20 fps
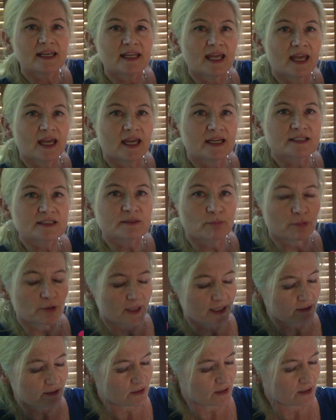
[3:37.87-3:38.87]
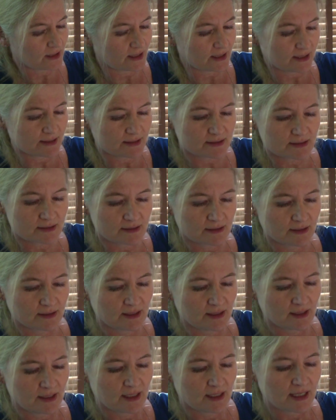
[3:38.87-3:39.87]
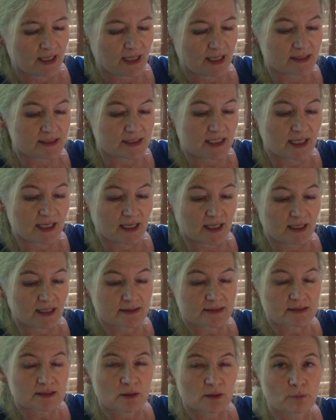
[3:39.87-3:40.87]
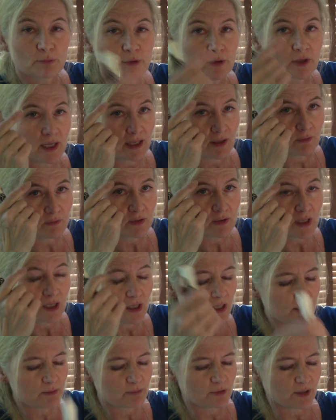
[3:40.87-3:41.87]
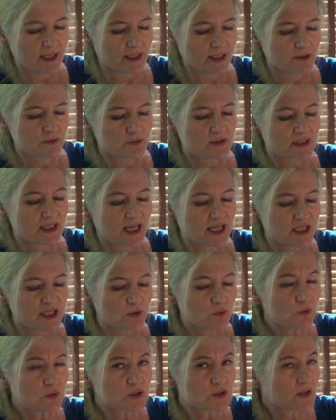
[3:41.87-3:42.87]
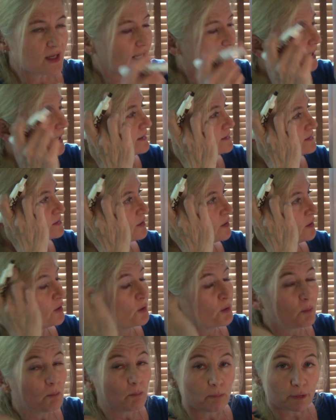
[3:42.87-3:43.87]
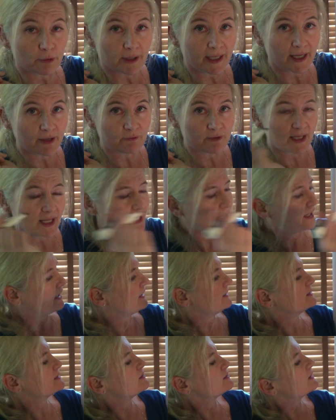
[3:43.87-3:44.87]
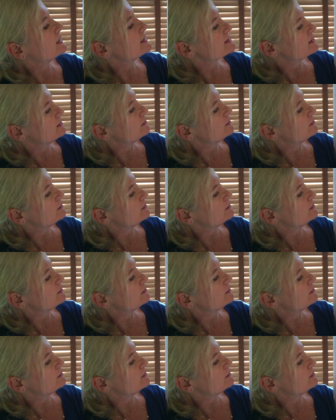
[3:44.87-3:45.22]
has brown eyes and he has brown eyebrows and he also has brown hair. So that's a